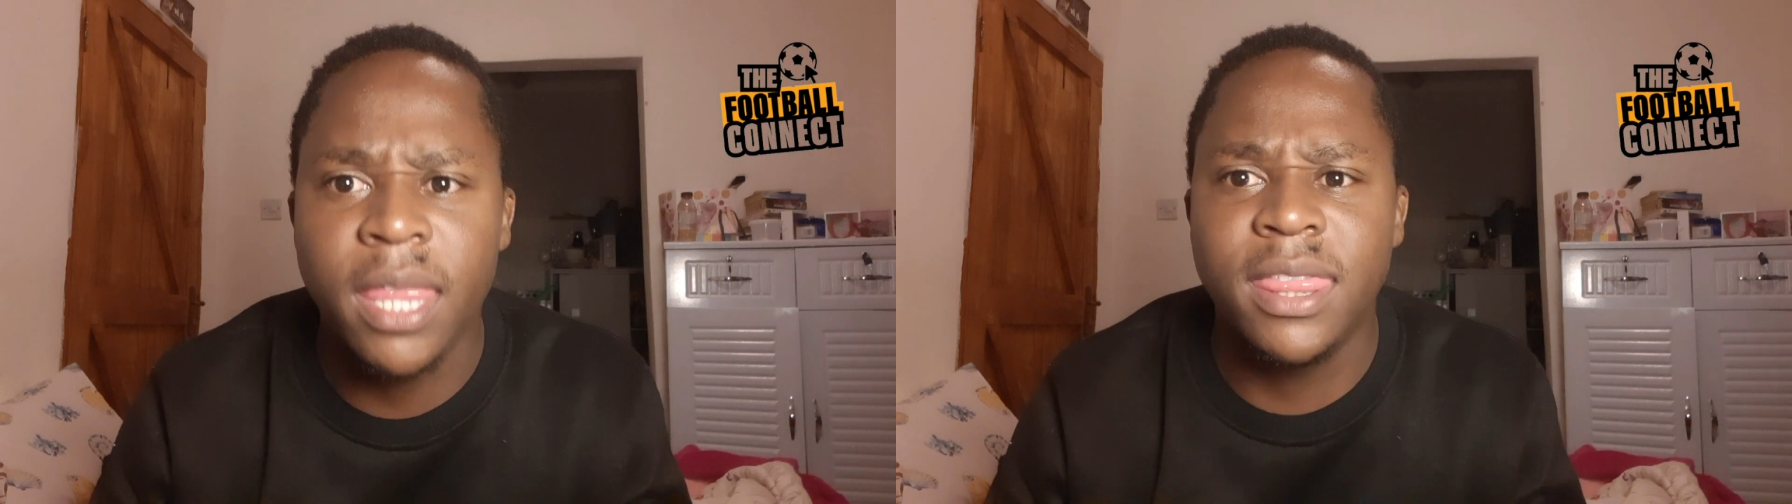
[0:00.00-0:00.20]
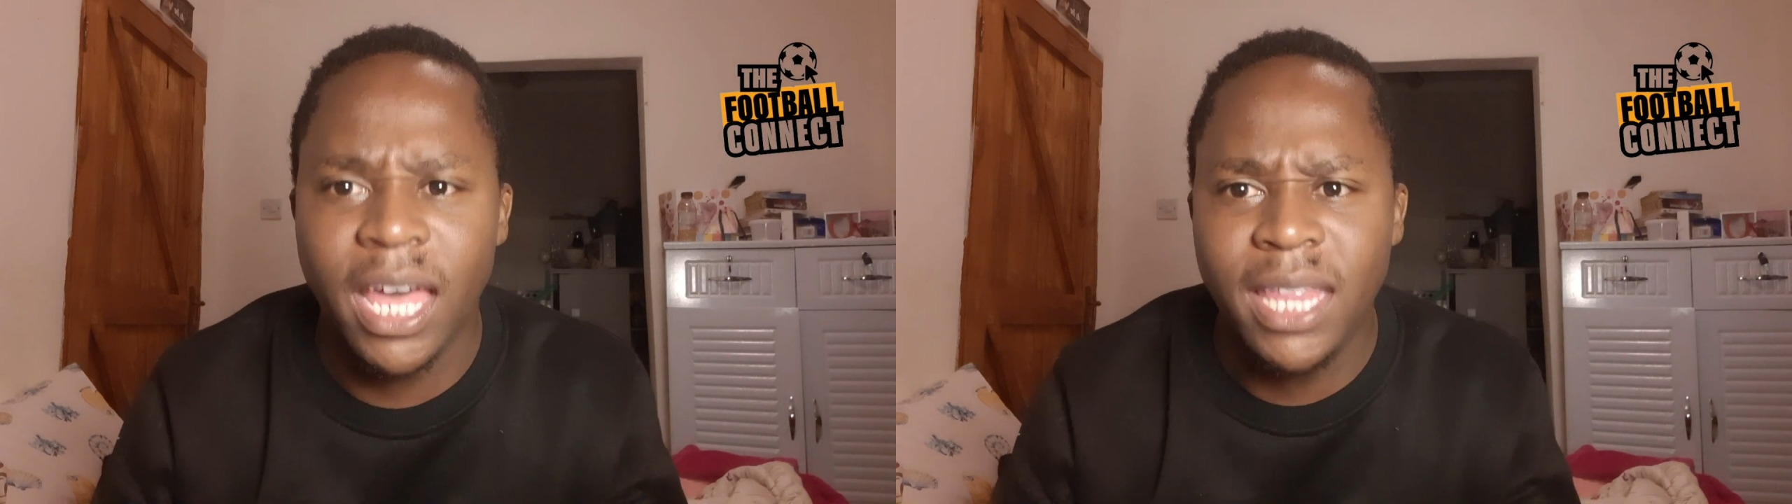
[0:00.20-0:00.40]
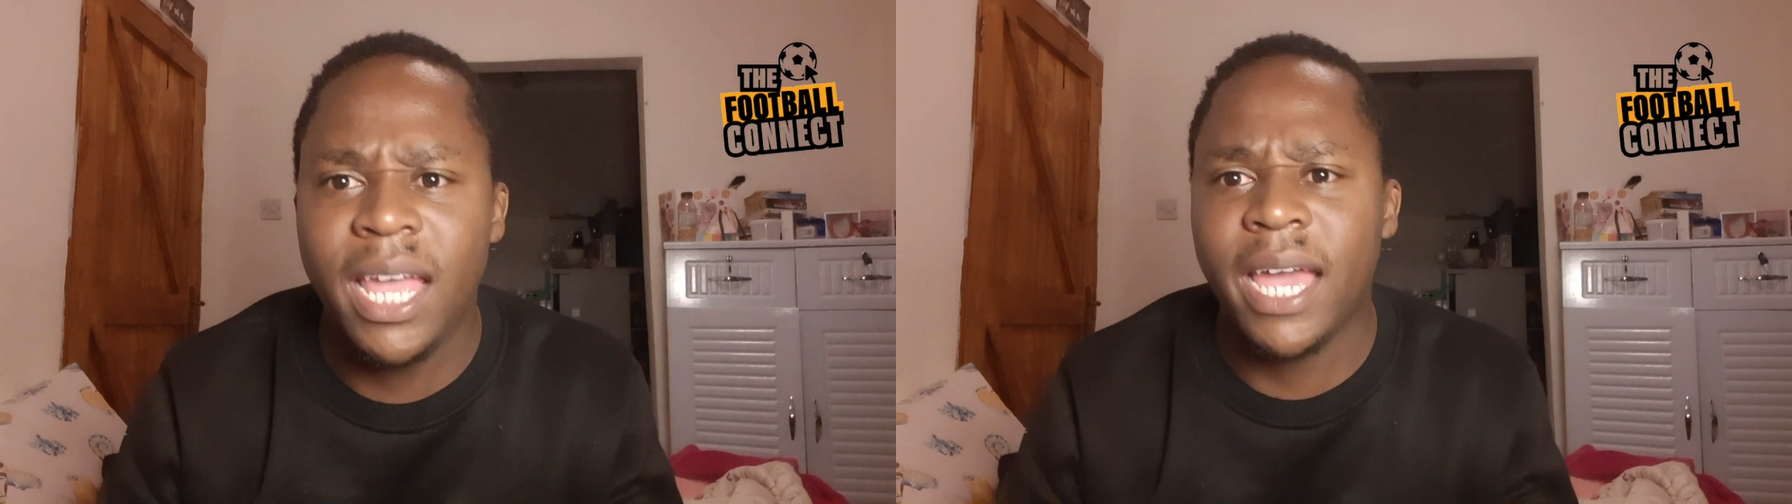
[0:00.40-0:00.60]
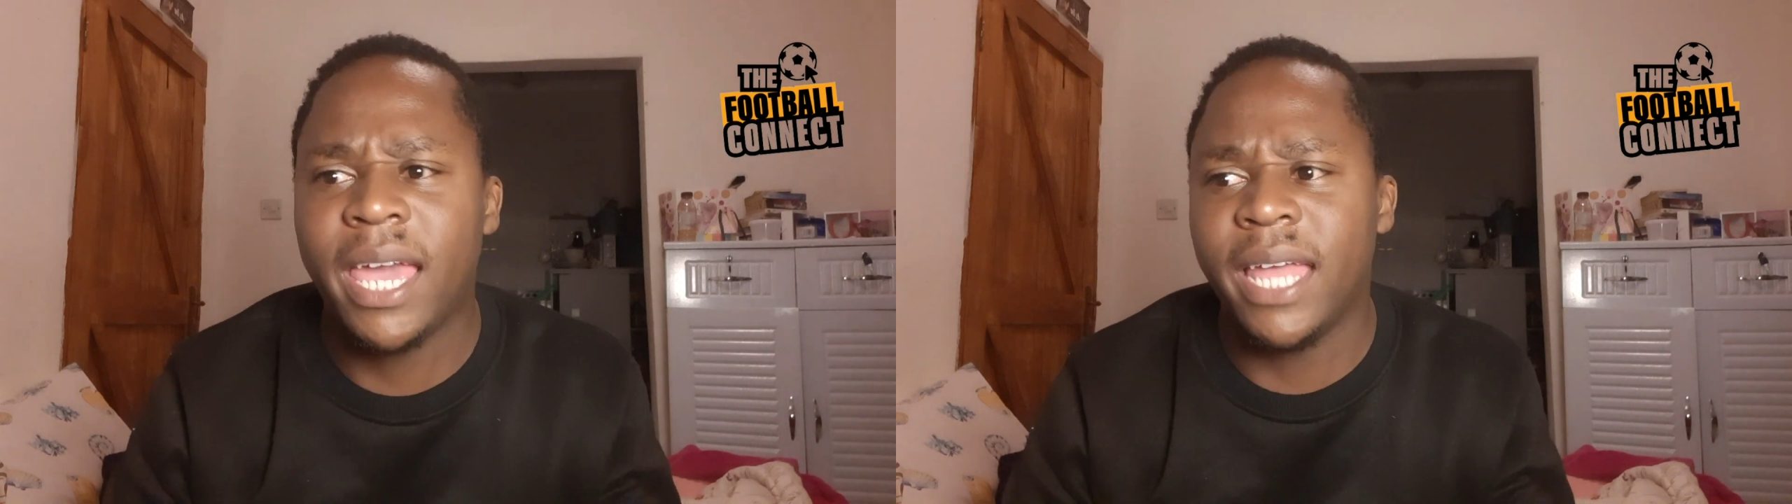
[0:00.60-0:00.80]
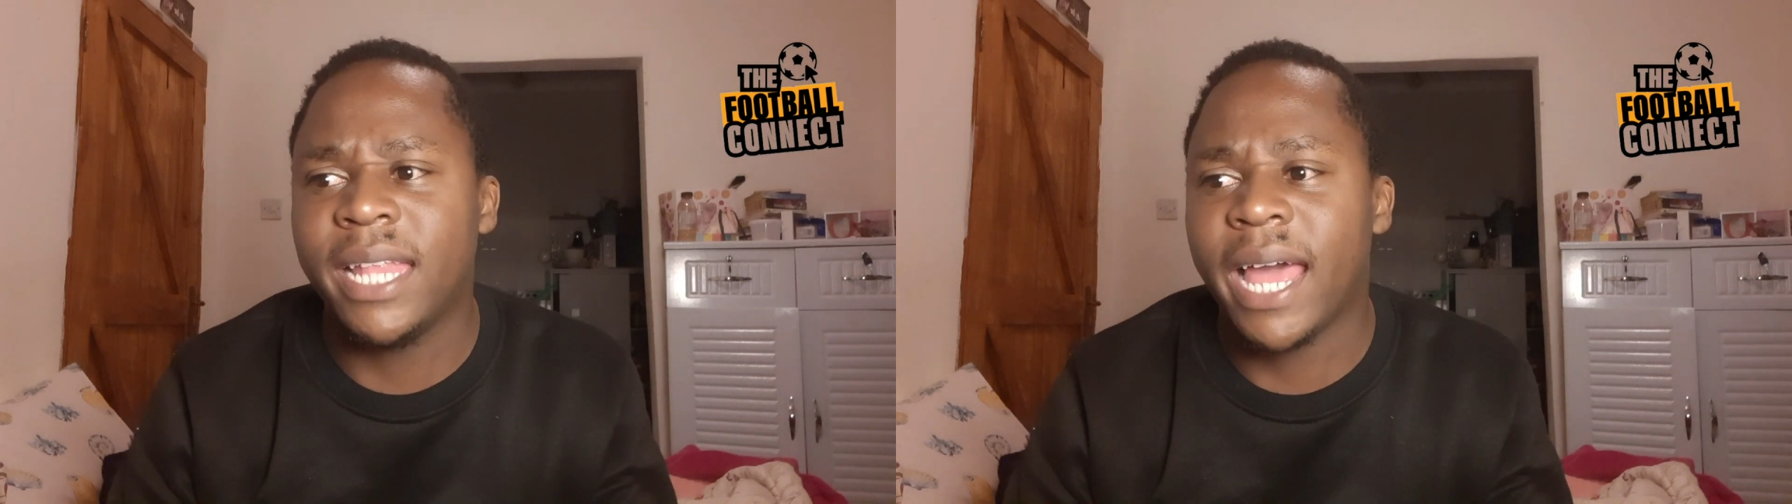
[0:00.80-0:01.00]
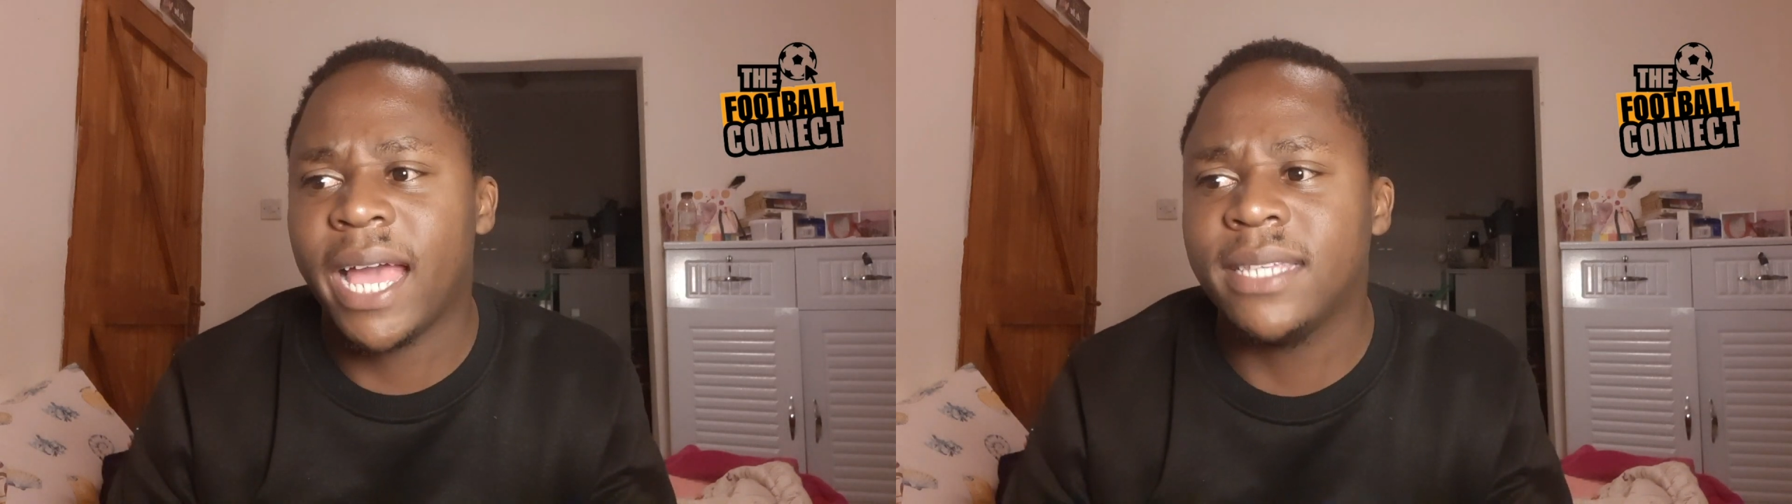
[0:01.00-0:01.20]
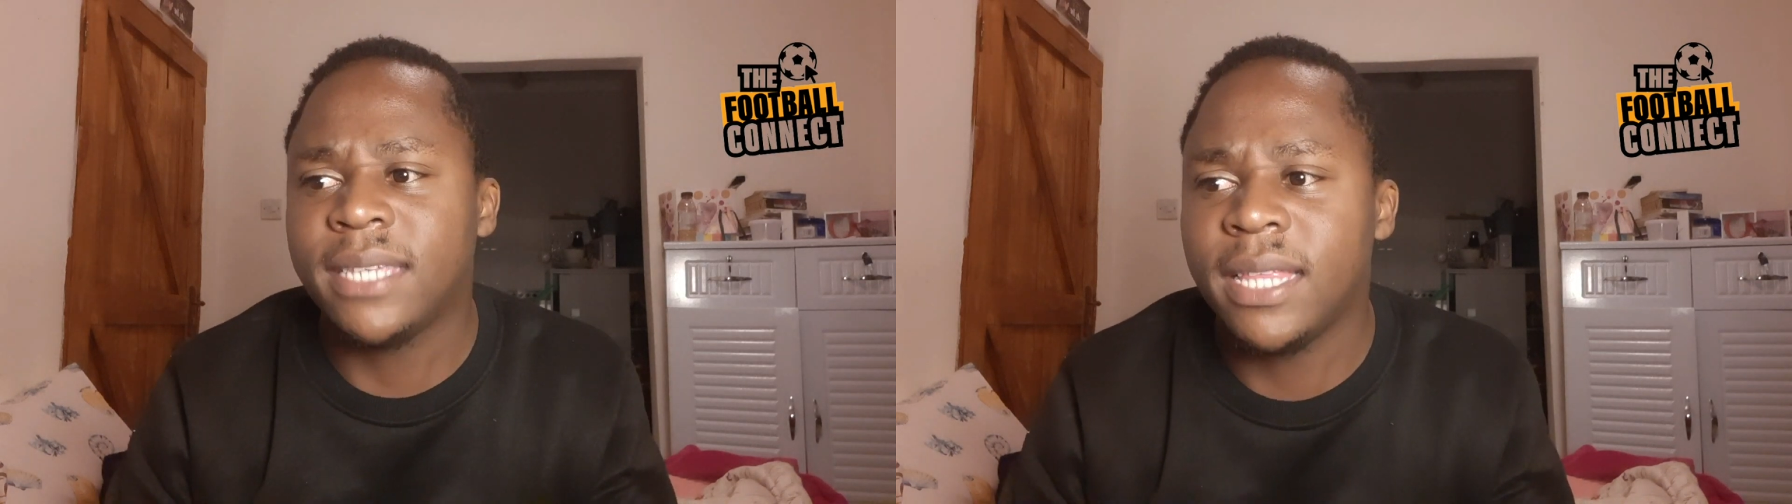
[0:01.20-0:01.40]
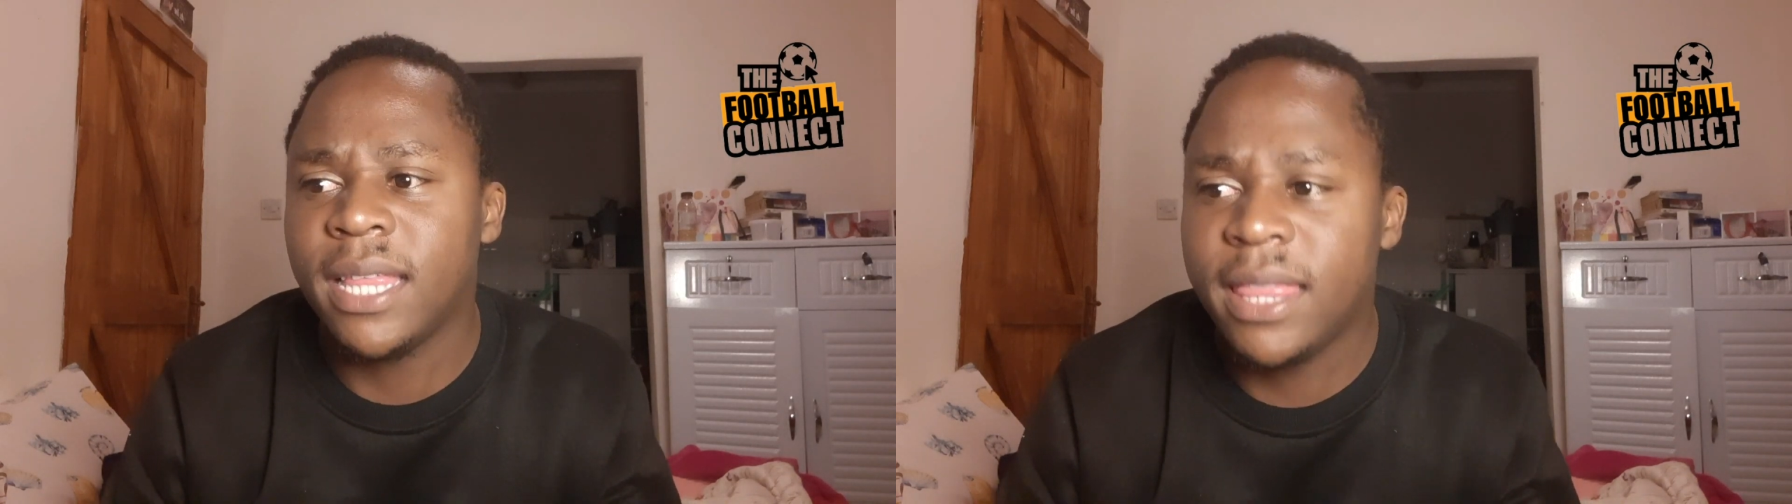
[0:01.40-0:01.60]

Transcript: Then again, like I said,